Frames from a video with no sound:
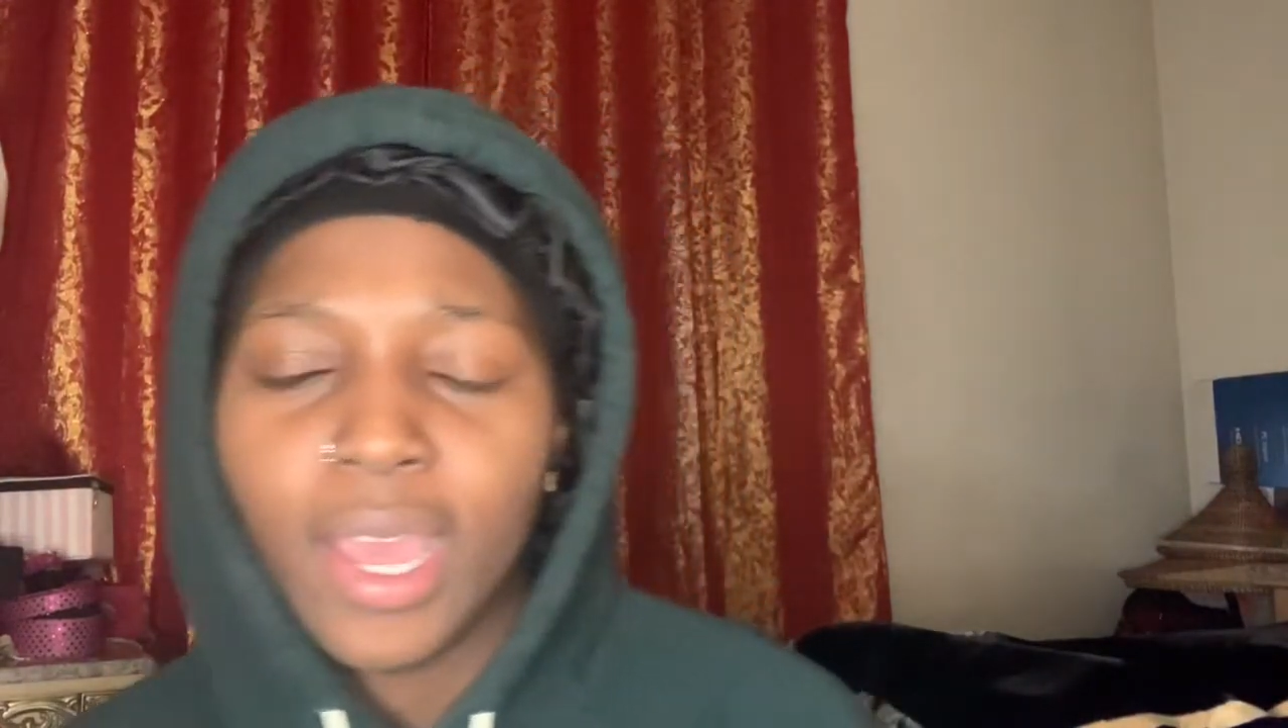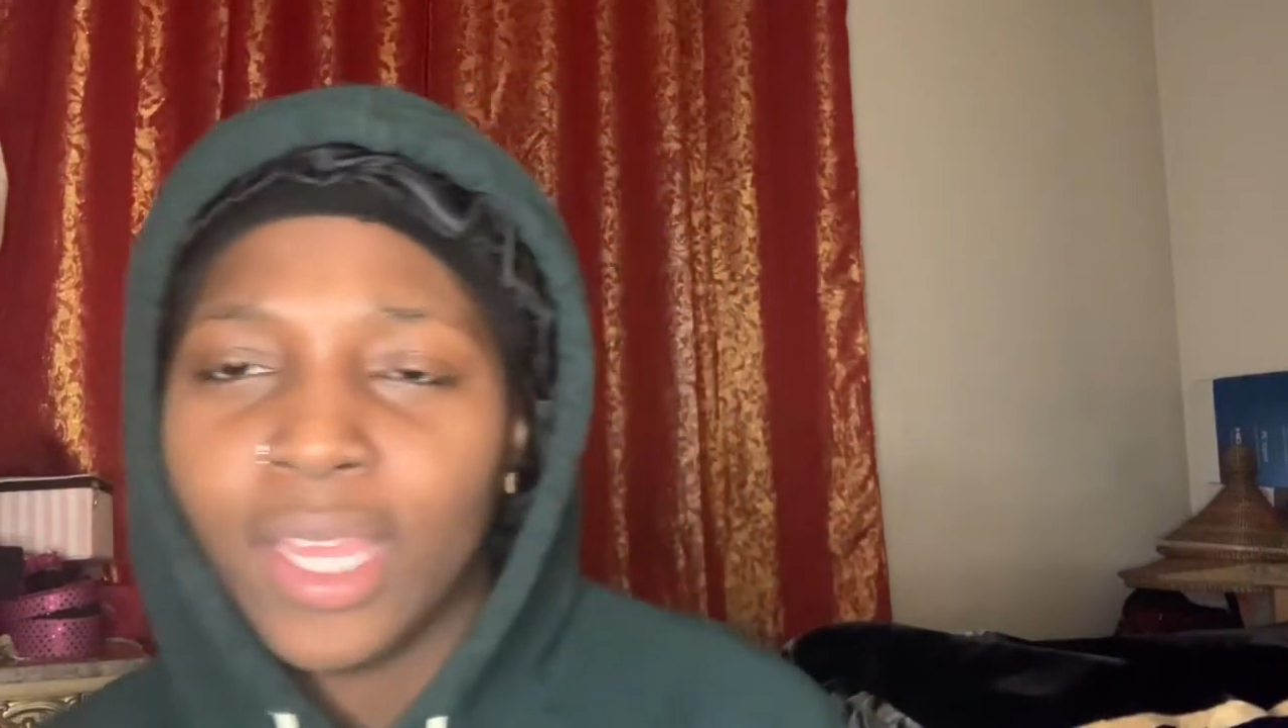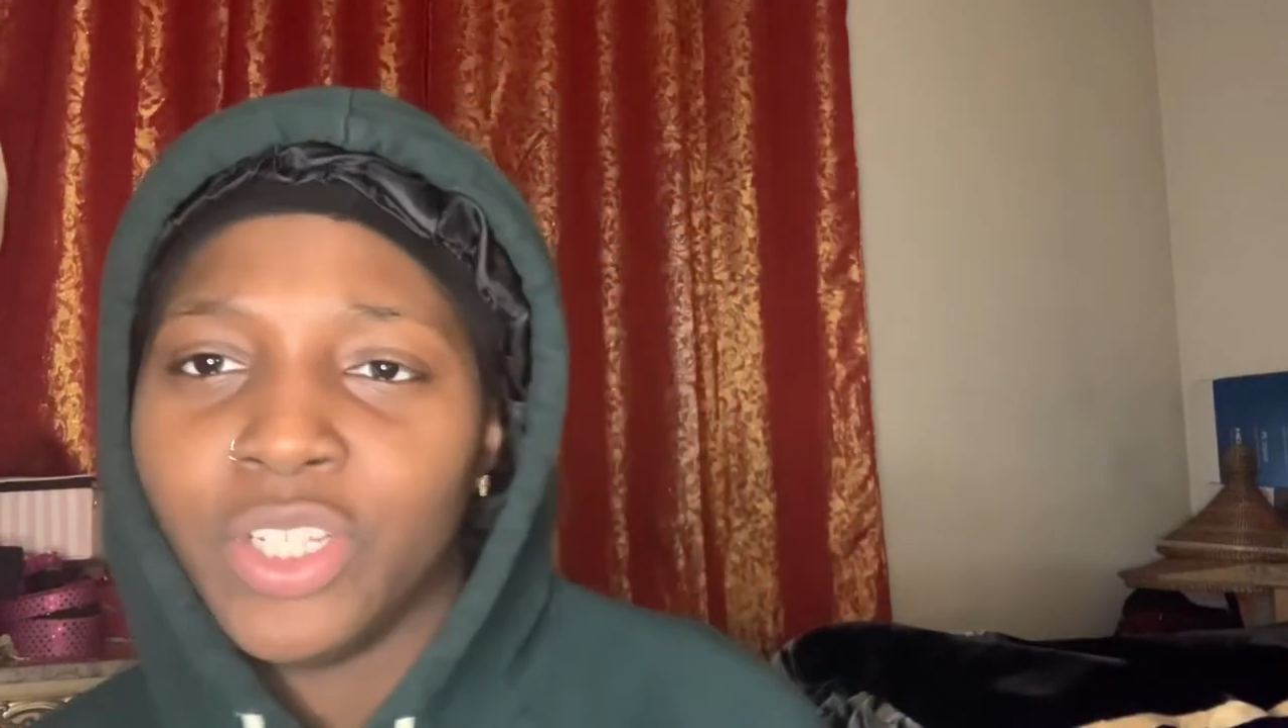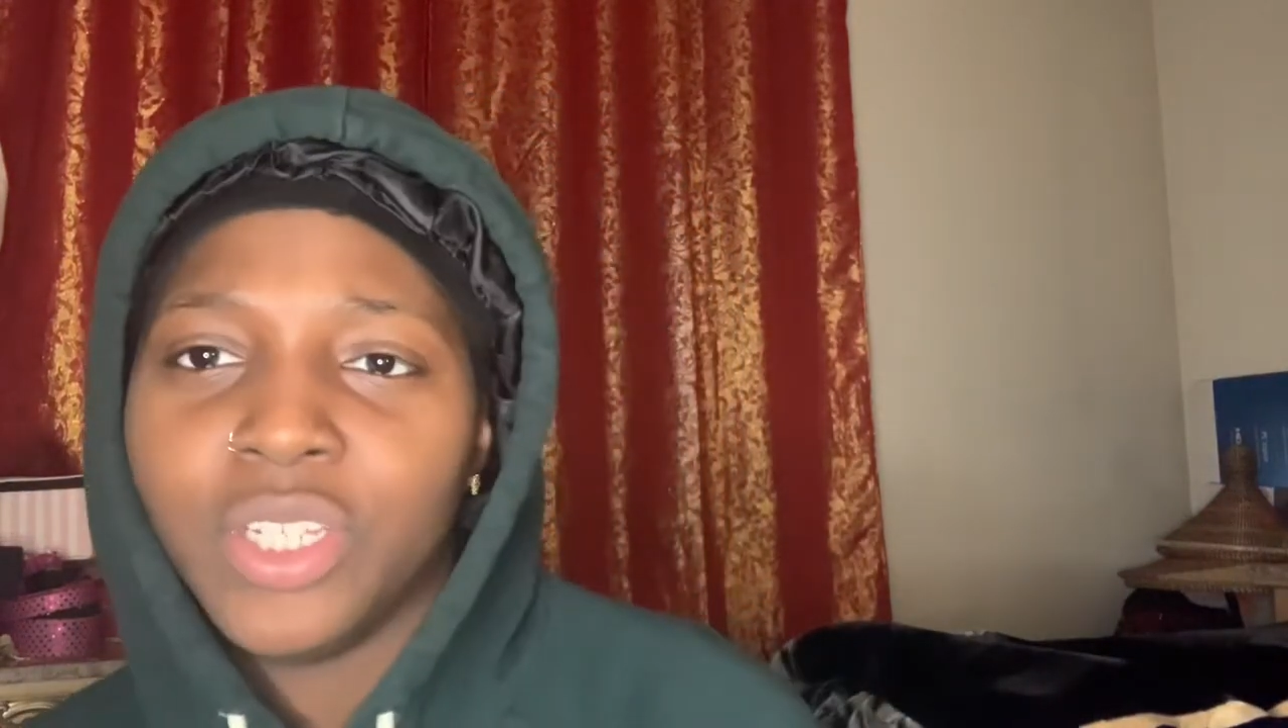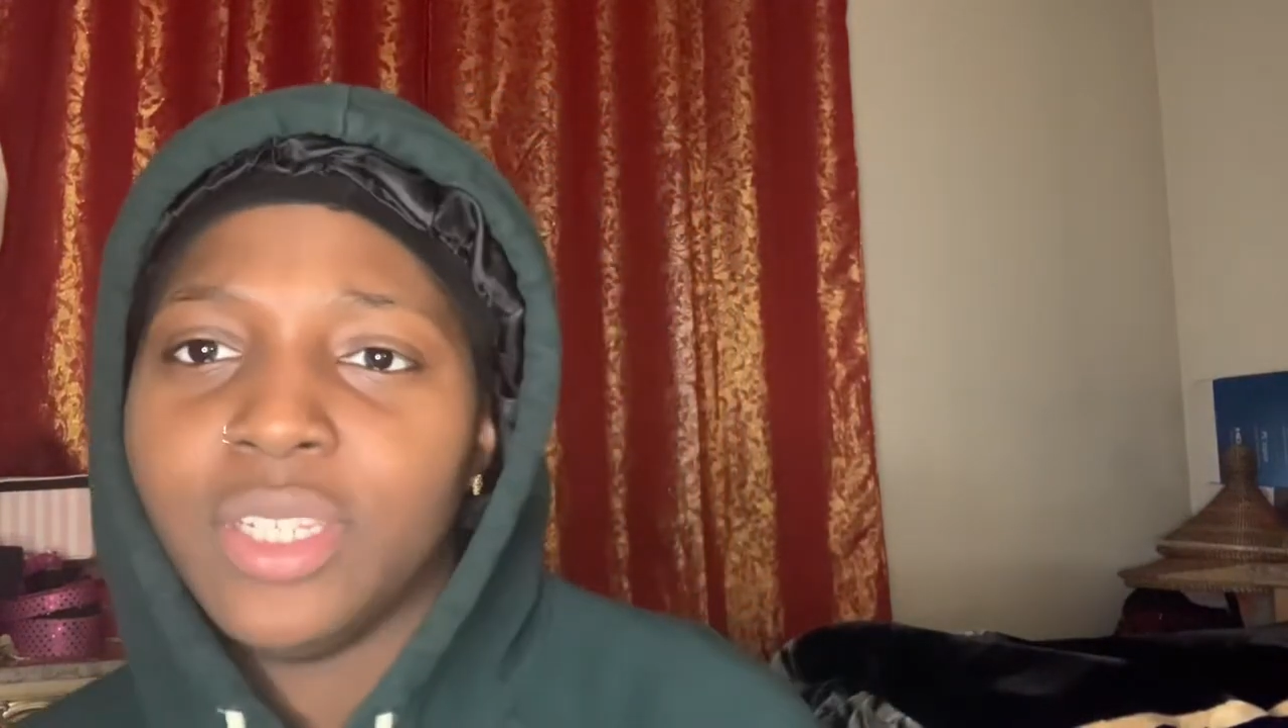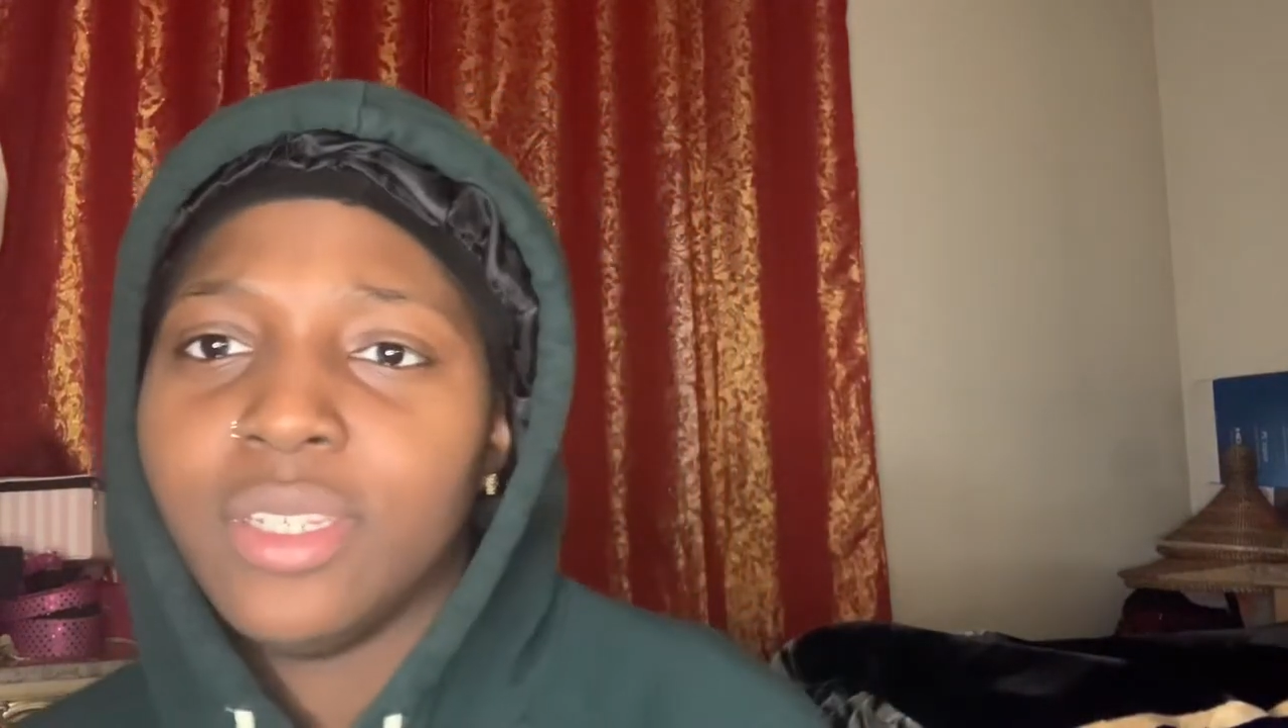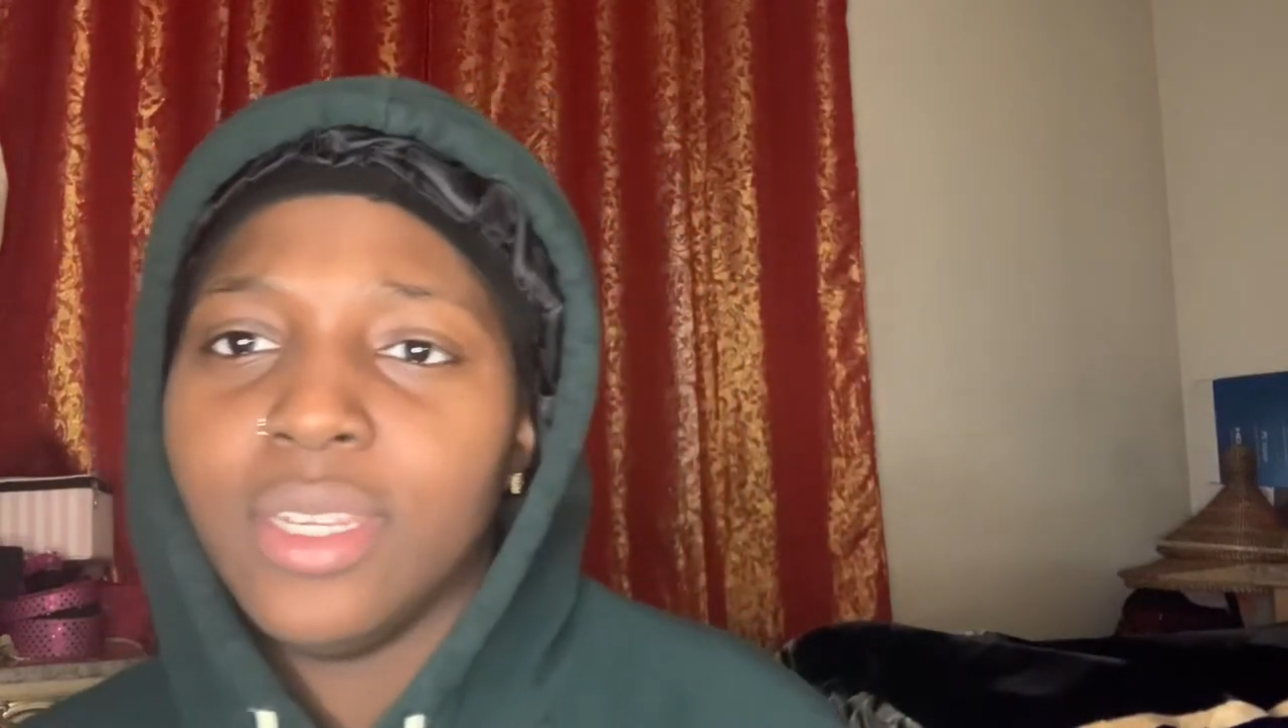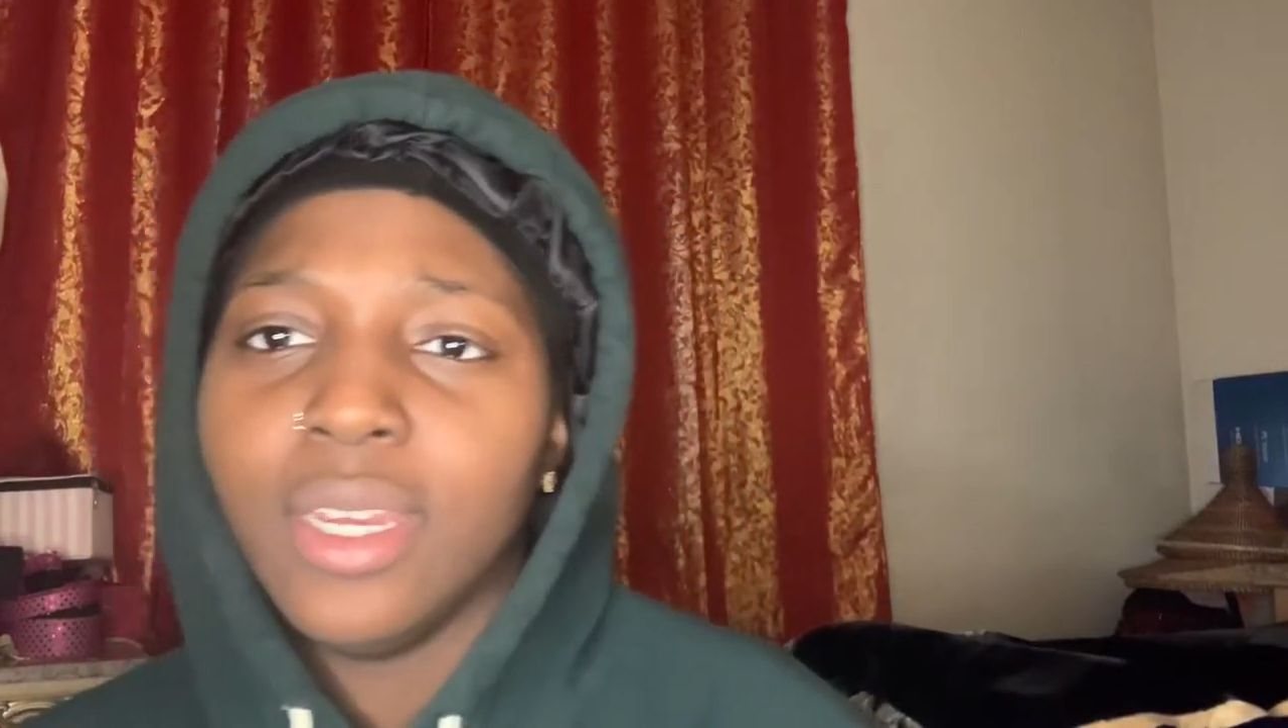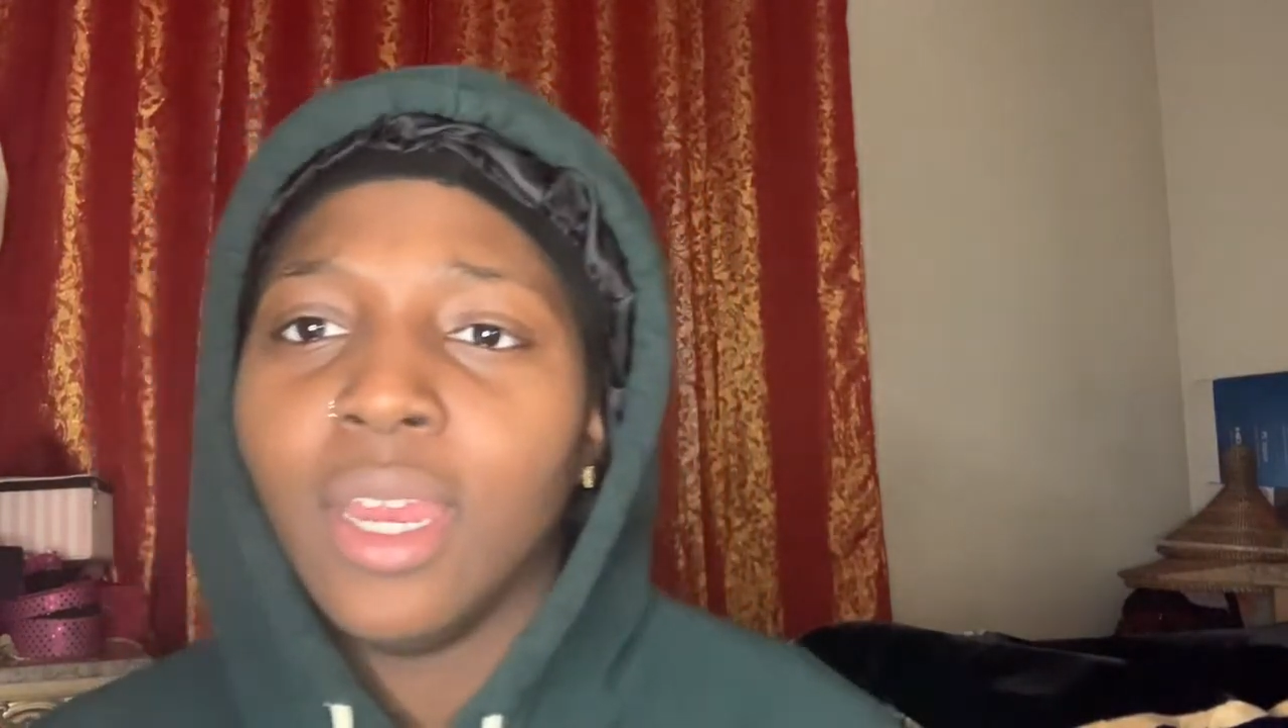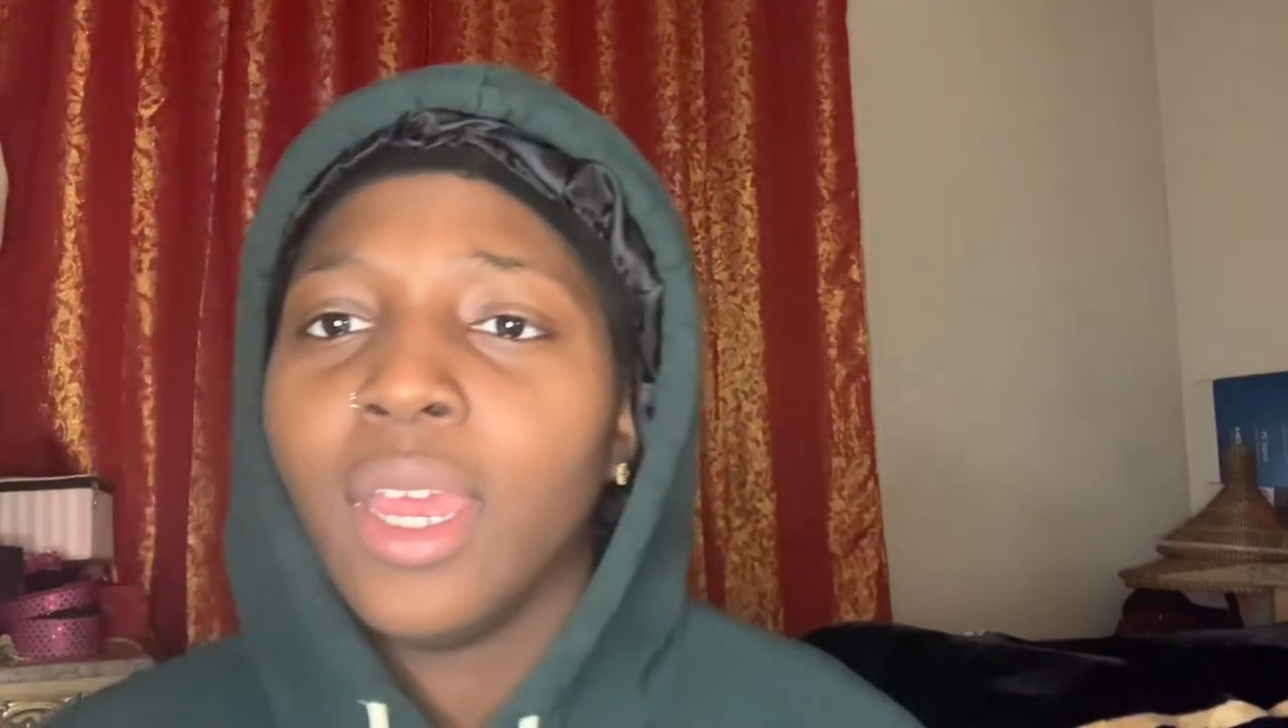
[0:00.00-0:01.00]
I just did
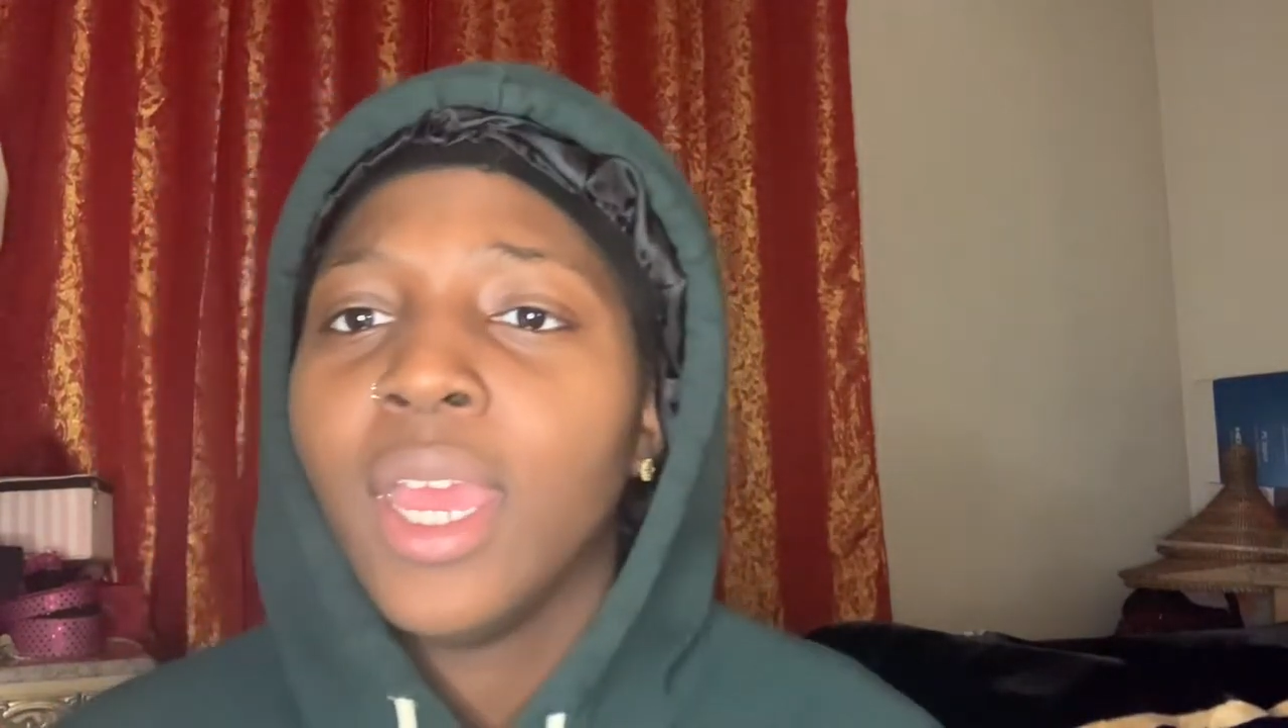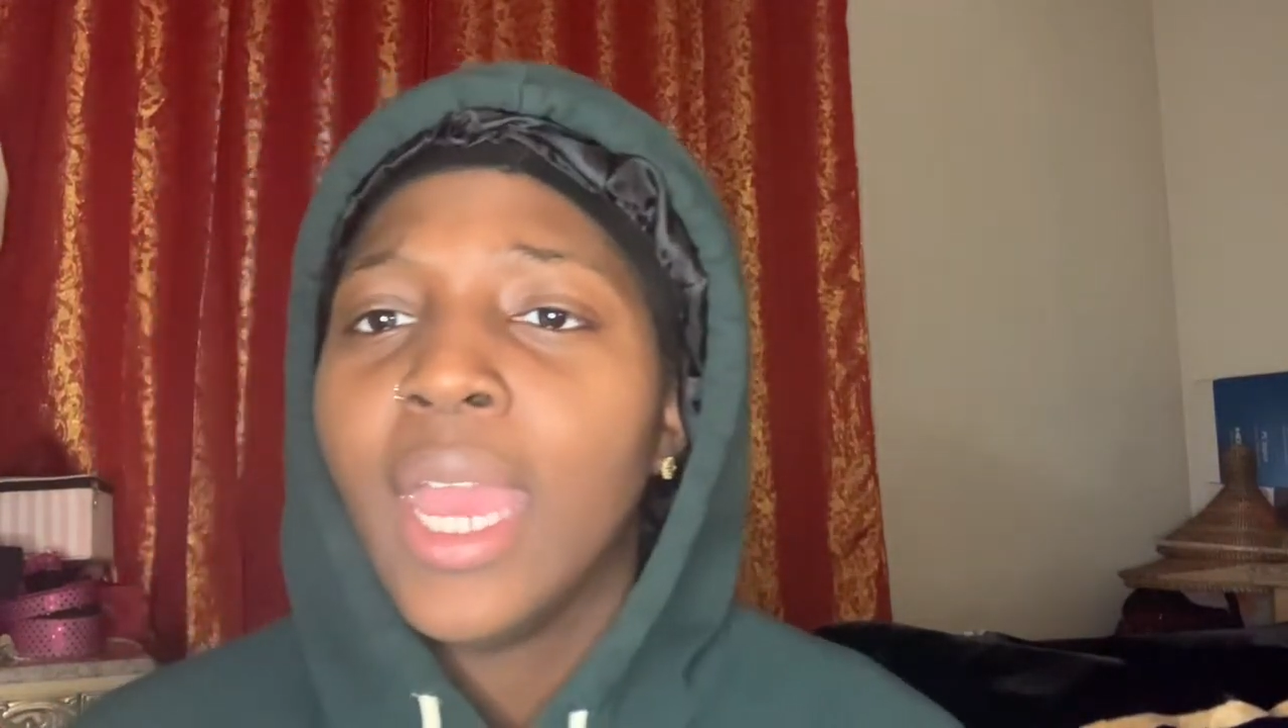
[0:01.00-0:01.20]
it.